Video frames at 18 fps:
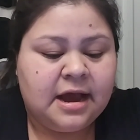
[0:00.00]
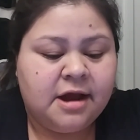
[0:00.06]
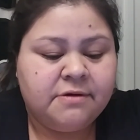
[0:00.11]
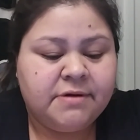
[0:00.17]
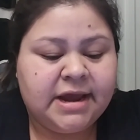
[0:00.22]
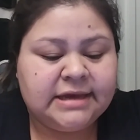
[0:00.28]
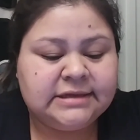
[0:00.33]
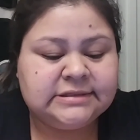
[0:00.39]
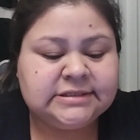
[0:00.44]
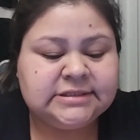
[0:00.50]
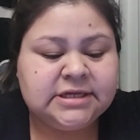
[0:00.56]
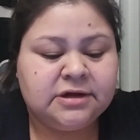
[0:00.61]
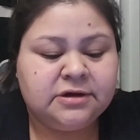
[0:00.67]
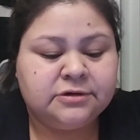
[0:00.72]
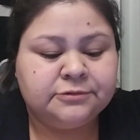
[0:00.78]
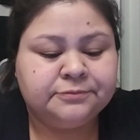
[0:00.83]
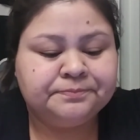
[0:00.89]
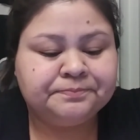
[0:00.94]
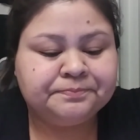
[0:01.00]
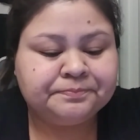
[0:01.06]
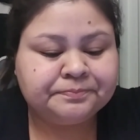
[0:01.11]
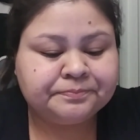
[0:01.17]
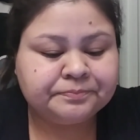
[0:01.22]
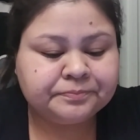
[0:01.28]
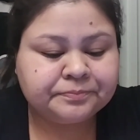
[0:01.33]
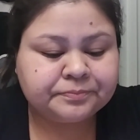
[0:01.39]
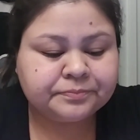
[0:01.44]
All right, so
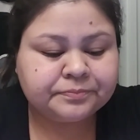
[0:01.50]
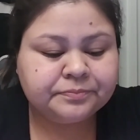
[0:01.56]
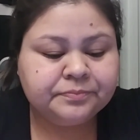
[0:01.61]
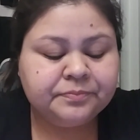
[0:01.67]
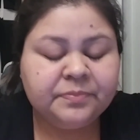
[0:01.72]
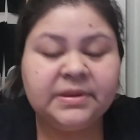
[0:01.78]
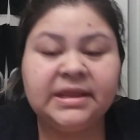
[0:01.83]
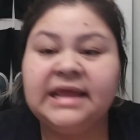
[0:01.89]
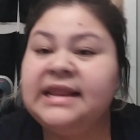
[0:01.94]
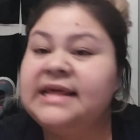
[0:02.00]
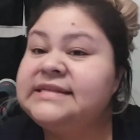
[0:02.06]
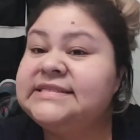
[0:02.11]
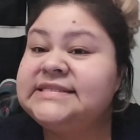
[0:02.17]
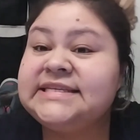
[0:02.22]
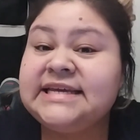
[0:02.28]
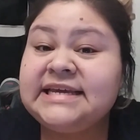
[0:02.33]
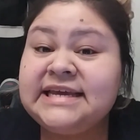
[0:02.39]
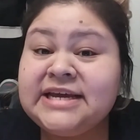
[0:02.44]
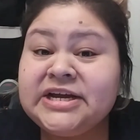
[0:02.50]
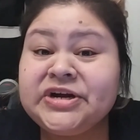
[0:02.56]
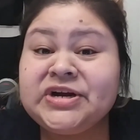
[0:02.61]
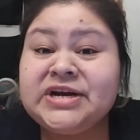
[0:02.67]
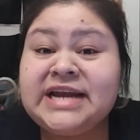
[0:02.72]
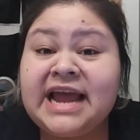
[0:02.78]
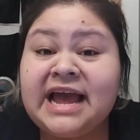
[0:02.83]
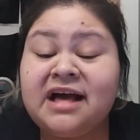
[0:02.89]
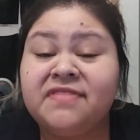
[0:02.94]
let's see
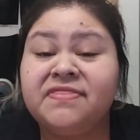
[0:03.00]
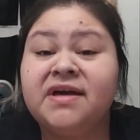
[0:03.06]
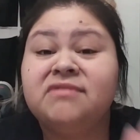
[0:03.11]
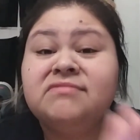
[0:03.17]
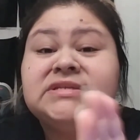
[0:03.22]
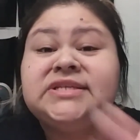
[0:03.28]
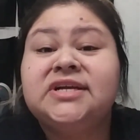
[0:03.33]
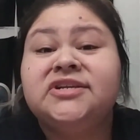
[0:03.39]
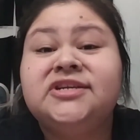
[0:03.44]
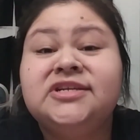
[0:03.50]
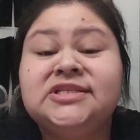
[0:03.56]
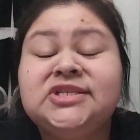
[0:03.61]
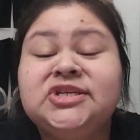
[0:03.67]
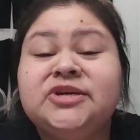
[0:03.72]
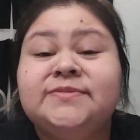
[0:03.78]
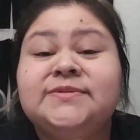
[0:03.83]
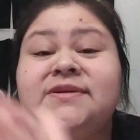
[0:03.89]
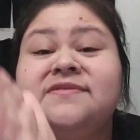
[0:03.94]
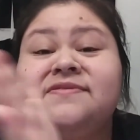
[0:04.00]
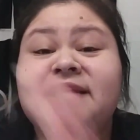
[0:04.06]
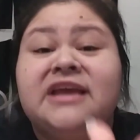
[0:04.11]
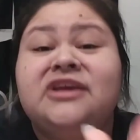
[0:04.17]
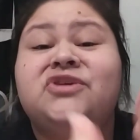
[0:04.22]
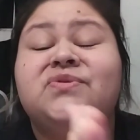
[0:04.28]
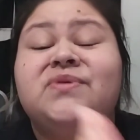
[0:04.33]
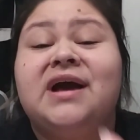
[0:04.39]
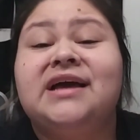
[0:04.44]
here. Now, that was on YouTube, so
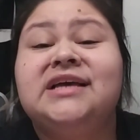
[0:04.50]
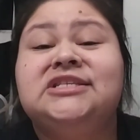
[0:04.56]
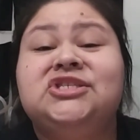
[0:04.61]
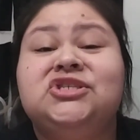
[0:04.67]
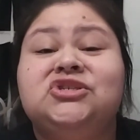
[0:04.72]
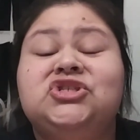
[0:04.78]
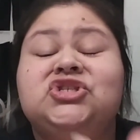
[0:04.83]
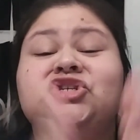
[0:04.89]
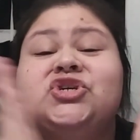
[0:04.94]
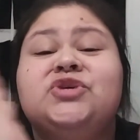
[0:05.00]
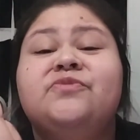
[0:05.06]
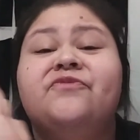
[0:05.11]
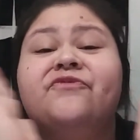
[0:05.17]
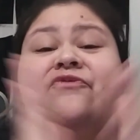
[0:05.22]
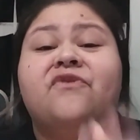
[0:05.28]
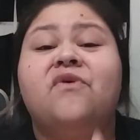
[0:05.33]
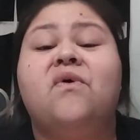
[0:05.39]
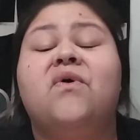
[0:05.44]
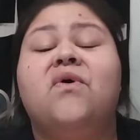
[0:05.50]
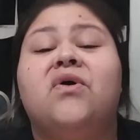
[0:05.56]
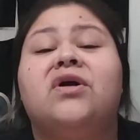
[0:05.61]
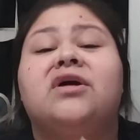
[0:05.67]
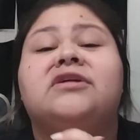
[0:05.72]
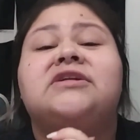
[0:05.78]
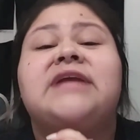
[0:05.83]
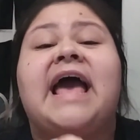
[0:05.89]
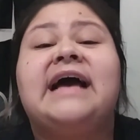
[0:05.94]
thank you guys, YouTube,
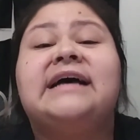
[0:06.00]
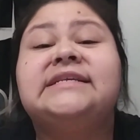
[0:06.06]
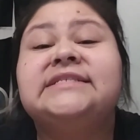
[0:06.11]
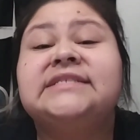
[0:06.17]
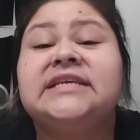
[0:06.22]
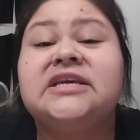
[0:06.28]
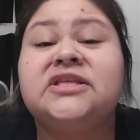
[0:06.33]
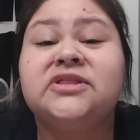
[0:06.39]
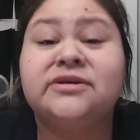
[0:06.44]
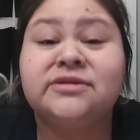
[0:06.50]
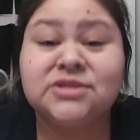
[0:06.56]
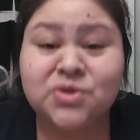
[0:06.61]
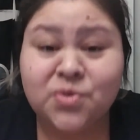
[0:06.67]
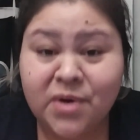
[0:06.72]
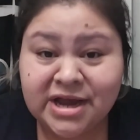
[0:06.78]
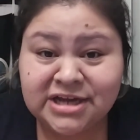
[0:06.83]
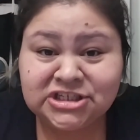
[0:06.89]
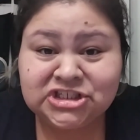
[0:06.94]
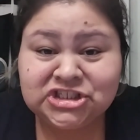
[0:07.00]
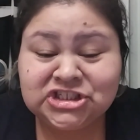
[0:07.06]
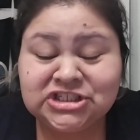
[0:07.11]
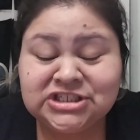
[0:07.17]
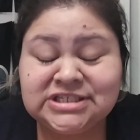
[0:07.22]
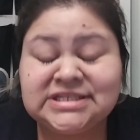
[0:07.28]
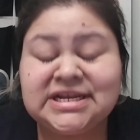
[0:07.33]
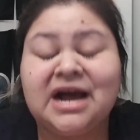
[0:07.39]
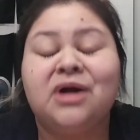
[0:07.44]
for asking those
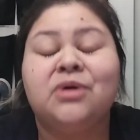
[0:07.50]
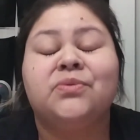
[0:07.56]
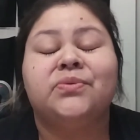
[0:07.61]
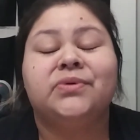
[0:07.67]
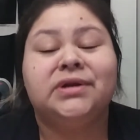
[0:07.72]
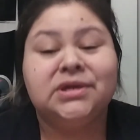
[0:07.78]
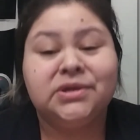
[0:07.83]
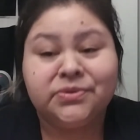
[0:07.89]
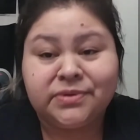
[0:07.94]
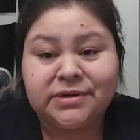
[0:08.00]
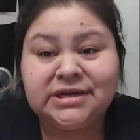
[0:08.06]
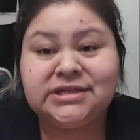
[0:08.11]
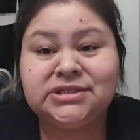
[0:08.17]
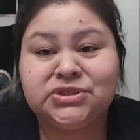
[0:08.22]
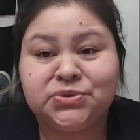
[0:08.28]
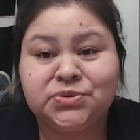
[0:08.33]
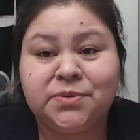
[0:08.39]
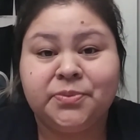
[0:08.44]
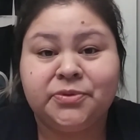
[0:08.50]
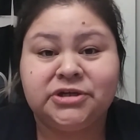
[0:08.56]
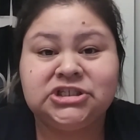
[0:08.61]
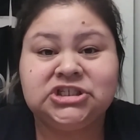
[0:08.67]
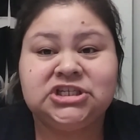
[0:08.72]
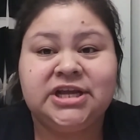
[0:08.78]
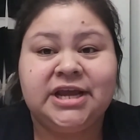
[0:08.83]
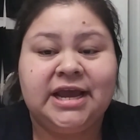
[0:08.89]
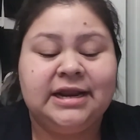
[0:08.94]
questions. I really do
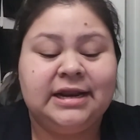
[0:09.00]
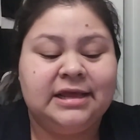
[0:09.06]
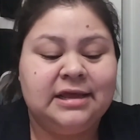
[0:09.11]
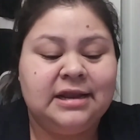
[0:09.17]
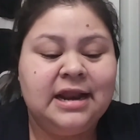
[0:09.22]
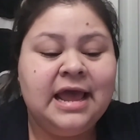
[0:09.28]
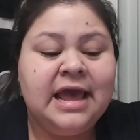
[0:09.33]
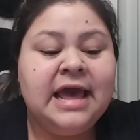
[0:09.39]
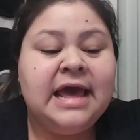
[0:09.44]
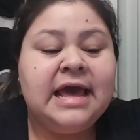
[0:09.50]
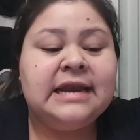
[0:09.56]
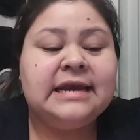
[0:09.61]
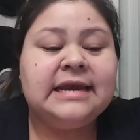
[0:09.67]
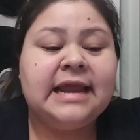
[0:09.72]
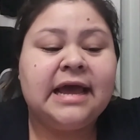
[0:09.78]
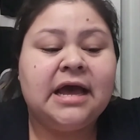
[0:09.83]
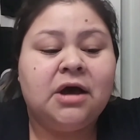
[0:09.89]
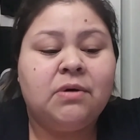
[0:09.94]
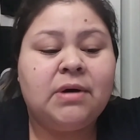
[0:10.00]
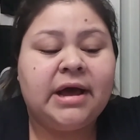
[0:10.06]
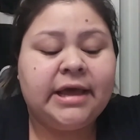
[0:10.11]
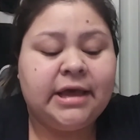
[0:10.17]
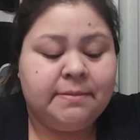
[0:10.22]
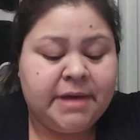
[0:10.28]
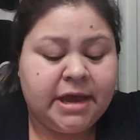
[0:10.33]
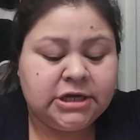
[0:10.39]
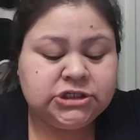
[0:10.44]
appreciate it. Now,
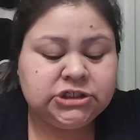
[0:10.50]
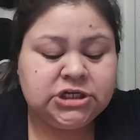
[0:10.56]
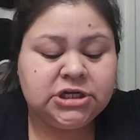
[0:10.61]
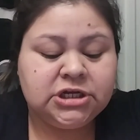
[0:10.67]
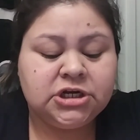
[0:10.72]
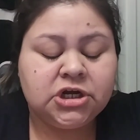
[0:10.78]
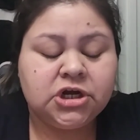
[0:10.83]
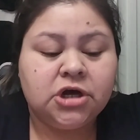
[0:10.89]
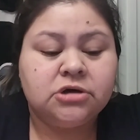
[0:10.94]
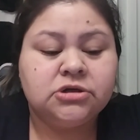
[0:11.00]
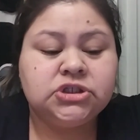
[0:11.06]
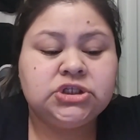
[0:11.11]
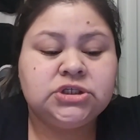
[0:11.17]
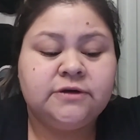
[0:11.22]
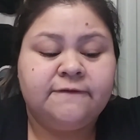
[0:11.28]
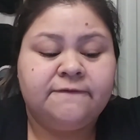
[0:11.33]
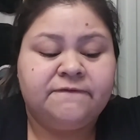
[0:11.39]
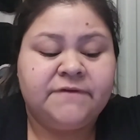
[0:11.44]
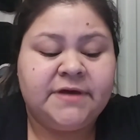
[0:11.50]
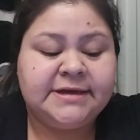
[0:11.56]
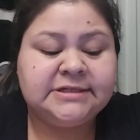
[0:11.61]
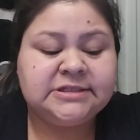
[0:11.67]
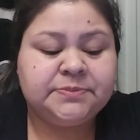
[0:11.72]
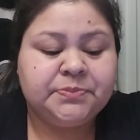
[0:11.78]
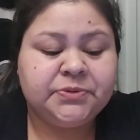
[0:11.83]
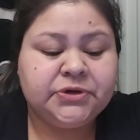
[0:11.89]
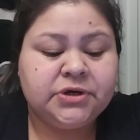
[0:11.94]
I am actually going to go to
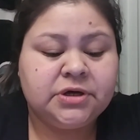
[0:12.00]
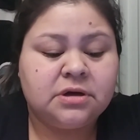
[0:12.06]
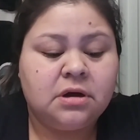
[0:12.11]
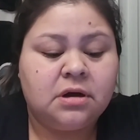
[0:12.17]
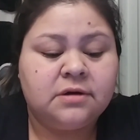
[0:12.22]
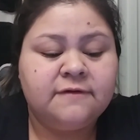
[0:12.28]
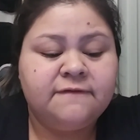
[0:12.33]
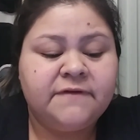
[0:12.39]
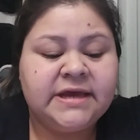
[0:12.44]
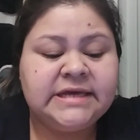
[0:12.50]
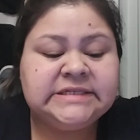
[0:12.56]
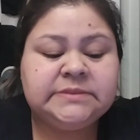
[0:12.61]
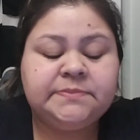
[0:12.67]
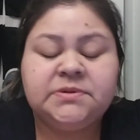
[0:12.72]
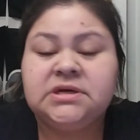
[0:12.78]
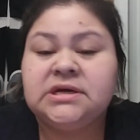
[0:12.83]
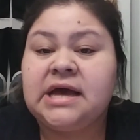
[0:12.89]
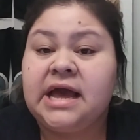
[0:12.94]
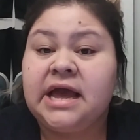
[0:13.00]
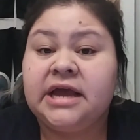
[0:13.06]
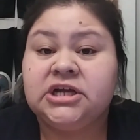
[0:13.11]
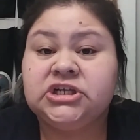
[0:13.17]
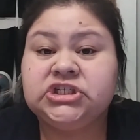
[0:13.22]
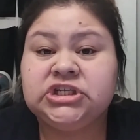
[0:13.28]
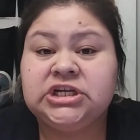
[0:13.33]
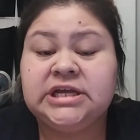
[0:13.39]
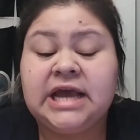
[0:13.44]
Facebook. On Facebook, I
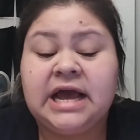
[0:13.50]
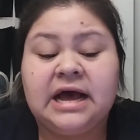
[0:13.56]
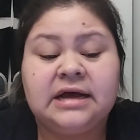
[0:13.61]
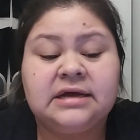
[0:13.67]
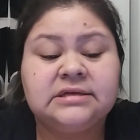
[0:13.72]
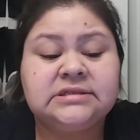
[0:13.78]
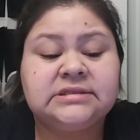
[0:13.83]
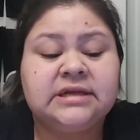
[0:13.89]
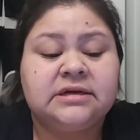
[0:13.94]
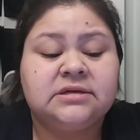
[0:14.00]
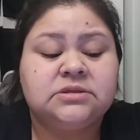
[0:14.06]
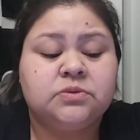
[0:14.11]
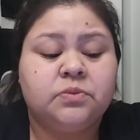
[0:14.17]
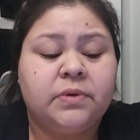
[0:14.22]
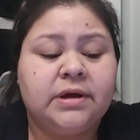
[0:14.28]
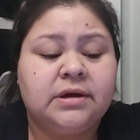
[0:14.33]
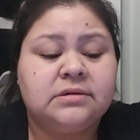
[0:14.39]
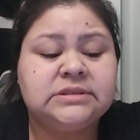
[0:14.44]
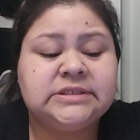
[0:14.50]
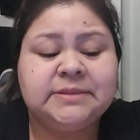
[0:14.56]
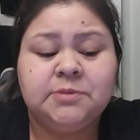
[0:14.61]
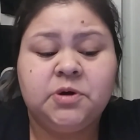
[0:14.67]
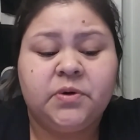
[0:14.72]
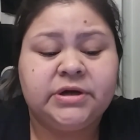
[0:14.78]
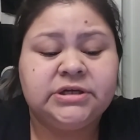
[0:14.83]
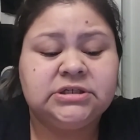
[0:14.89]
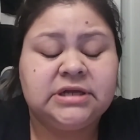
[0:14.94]
actually asked as well
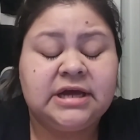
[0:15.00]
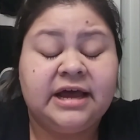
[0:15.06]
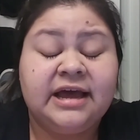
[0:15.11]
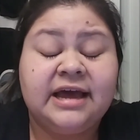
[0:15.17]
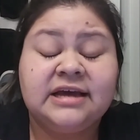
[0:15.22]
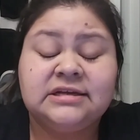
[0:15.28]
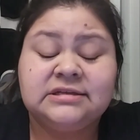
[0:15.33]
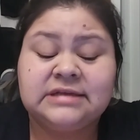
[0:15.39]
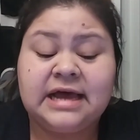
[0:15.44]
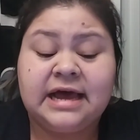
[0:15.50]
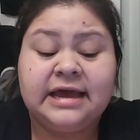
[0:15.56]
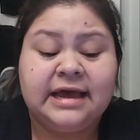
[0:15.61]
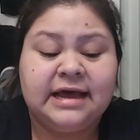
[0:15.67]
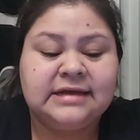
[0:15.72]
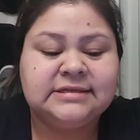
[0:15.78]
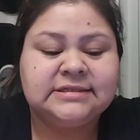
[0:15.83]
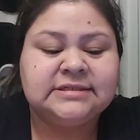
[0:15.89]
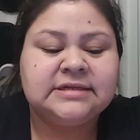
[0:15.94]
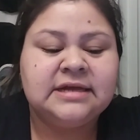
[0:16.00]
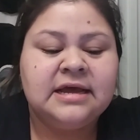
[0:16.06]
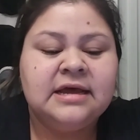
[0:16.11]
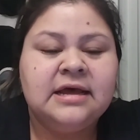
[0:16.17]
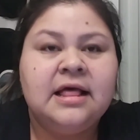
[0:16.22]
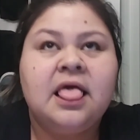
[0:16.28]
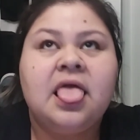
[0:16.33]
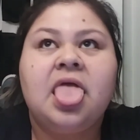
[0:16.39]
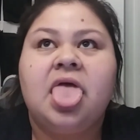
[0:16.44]
some questions. I asked
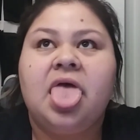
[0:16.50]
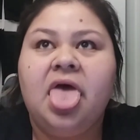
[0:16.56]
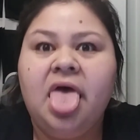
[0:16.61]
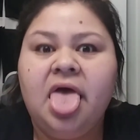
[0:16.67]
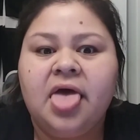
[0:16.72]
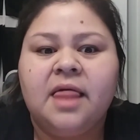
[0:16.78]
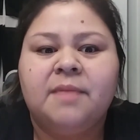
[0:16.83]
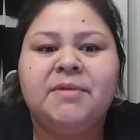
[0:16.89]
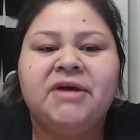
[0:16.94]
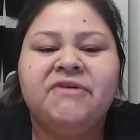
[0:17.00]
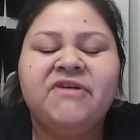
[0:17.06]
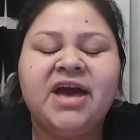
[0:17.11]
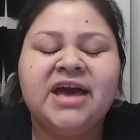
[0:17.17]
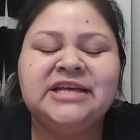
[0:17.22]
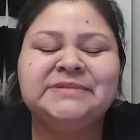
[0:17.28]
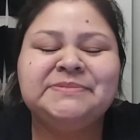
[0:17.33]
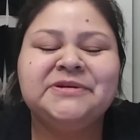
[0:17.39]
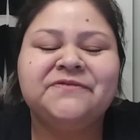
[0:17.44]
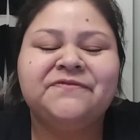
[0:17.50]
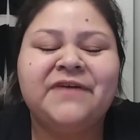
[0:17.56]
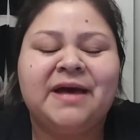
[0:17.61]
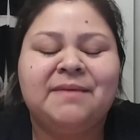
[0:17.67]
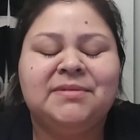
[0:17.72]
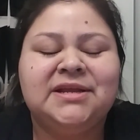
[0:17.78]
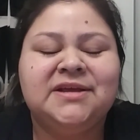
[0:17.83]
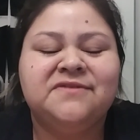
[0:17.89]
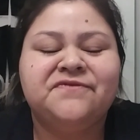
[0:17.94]
my Facebook
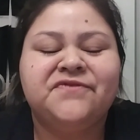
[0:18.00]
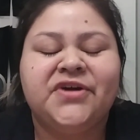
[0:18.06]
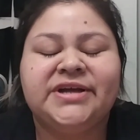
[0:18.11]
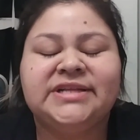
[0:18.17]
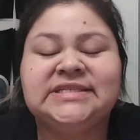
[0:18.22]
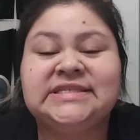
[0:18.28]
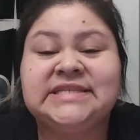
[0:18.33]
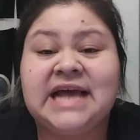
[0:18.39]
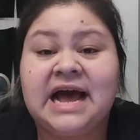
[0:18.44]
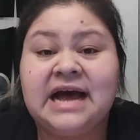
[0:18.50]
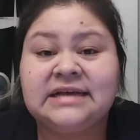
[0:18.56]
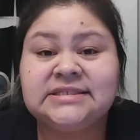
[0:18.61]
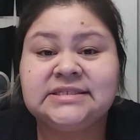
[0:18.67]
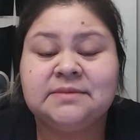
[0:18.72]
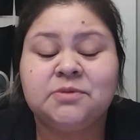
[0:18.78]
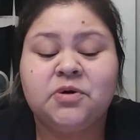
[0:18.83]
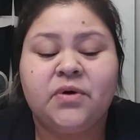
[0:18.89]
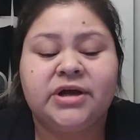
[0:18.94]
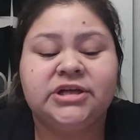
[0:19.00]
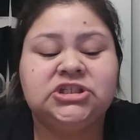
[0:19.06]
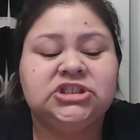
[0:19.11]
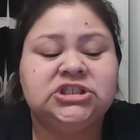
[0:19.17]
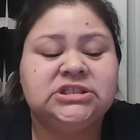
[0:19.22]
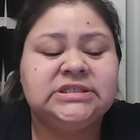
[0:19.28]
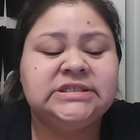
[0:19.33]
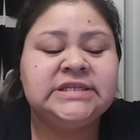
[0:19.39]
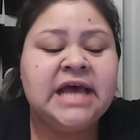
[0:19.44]
family and friends to ask some
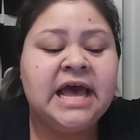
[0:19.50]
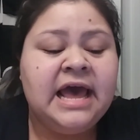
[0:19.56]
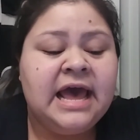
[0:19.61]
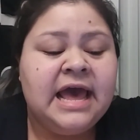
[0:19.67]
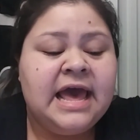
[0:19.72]
questions.